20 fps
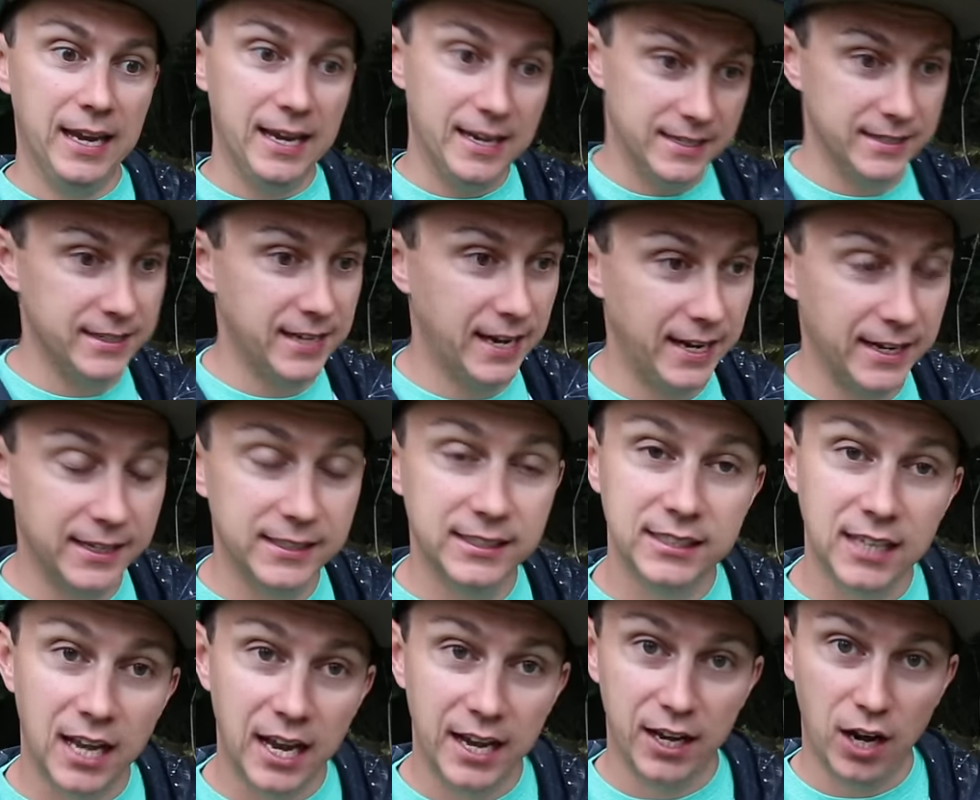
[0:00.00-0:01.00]
intake
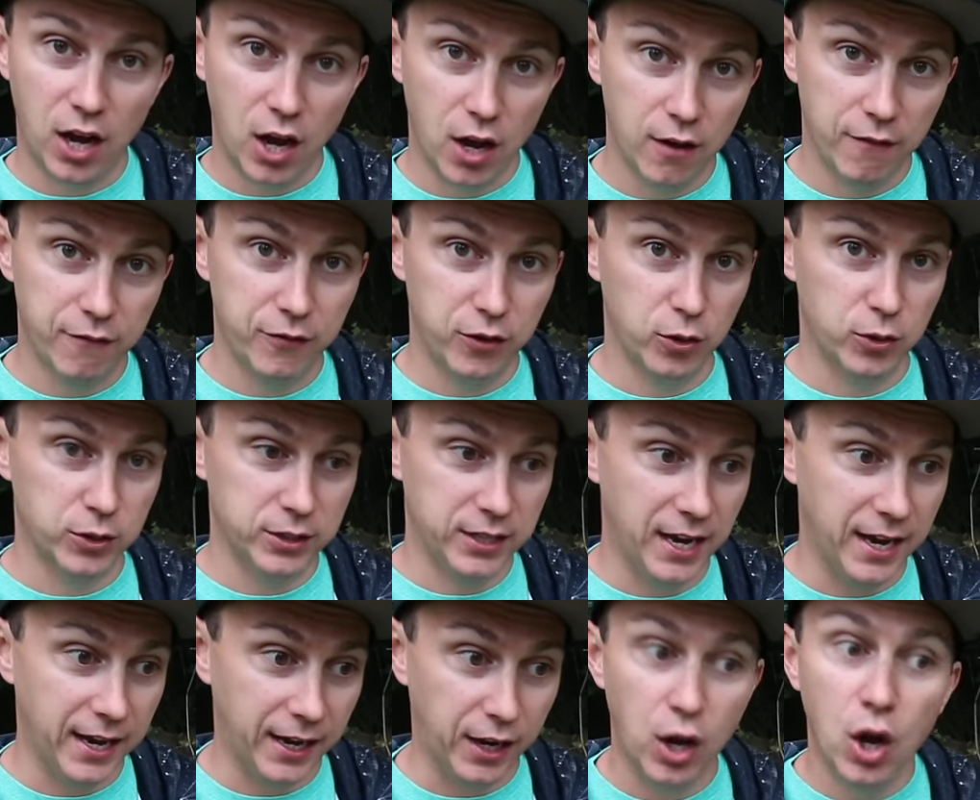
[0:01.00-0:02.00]
side of your
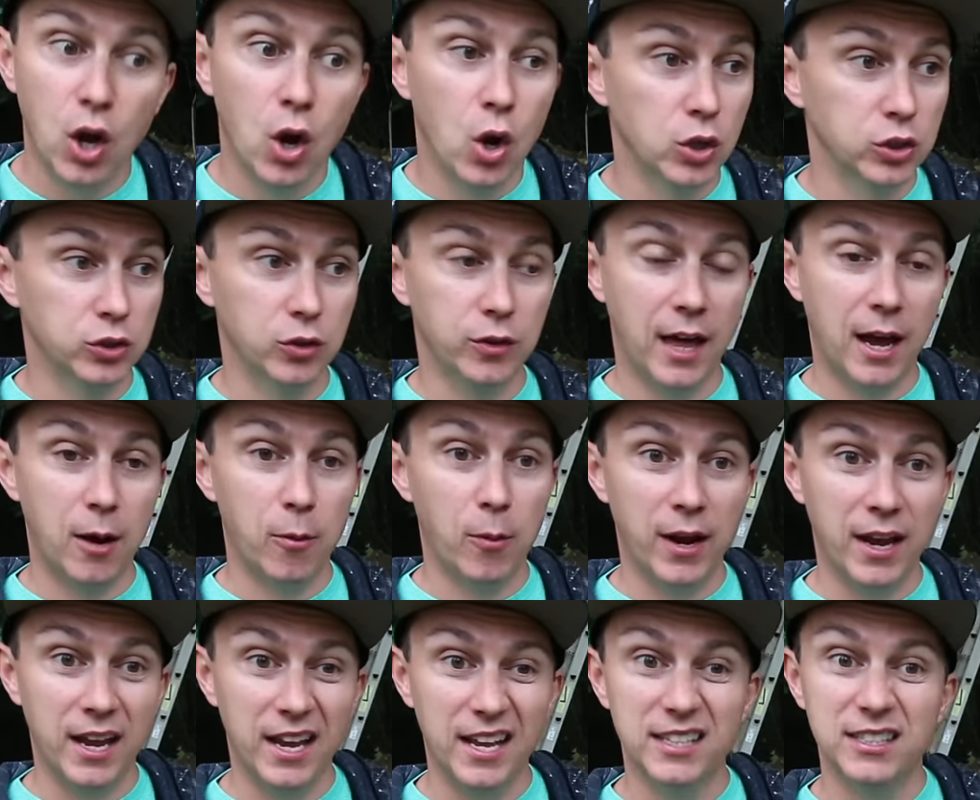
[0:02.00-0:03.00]
tank. So that
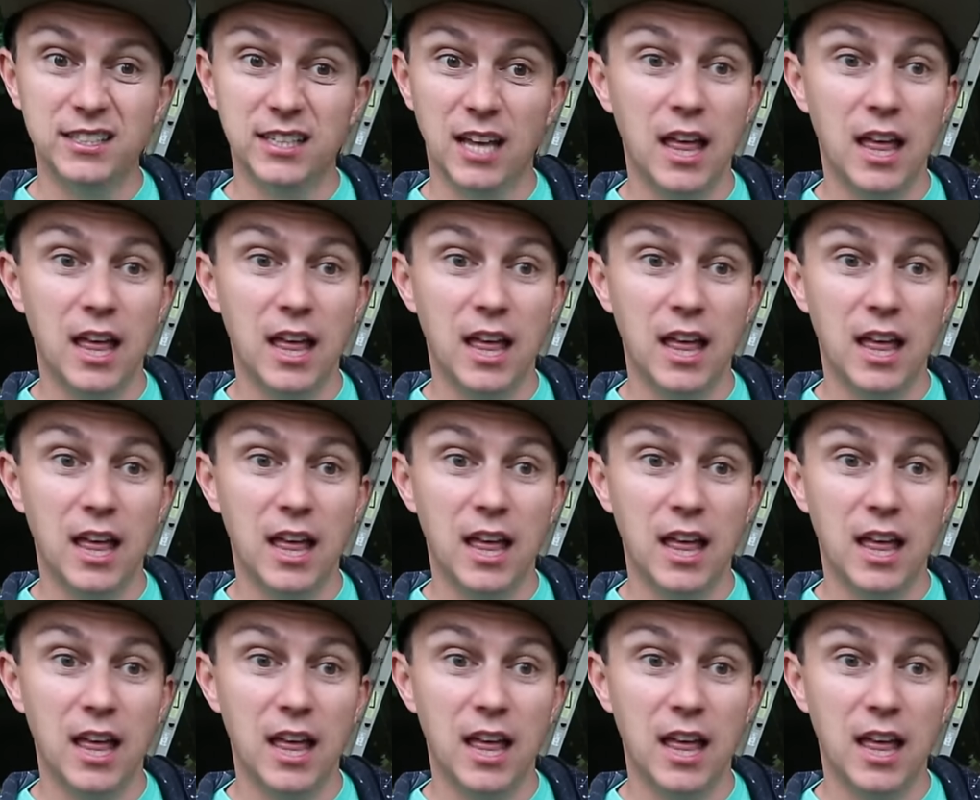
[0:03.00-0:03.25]
way it's